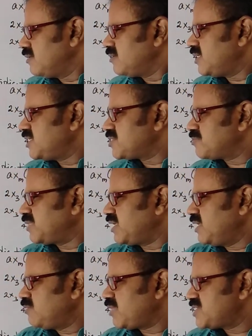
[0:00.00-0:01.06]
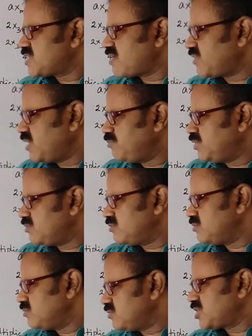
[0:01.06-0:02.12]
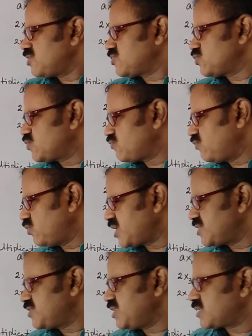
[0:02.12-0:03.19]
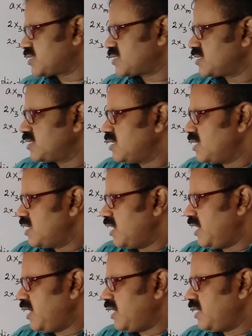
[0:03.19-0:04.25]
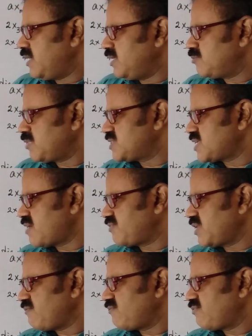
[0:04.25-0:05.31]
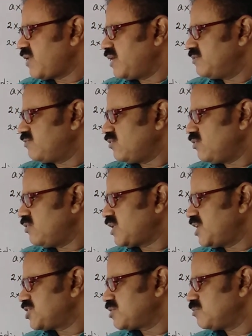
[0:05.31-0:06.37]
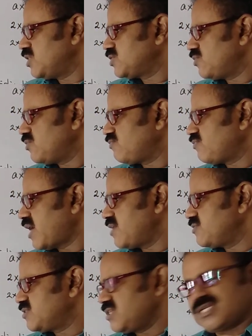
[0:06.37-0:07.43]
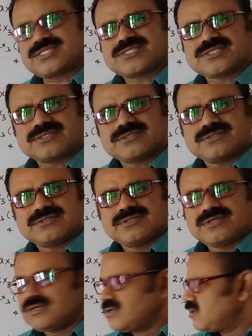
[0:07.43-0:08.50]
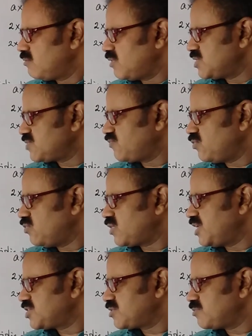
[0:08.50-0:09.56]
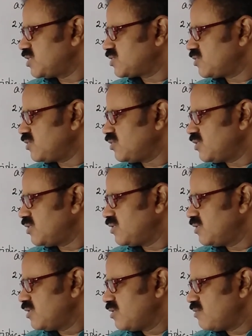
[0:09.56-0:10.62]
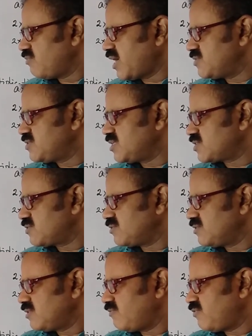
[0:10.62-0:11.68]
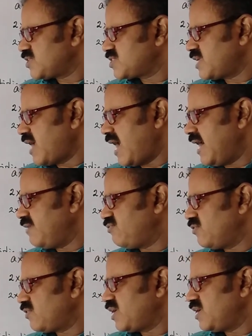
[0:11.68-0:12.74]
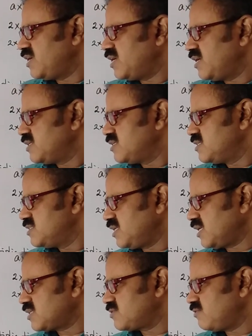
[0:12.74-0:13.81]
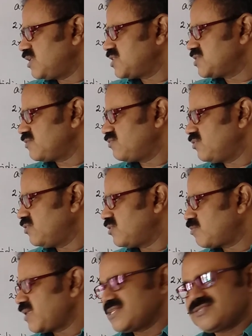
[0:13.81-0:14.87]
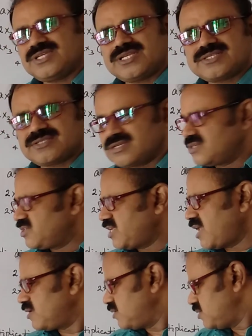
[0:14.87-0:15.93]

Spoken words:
Let us say in place of ab we shall choose 4 and 6, and in place of m5 4 addition modulo 5 6. What is 4 addition modulo 5 6? First add 4 and 6. What is 4 plus 6? 10.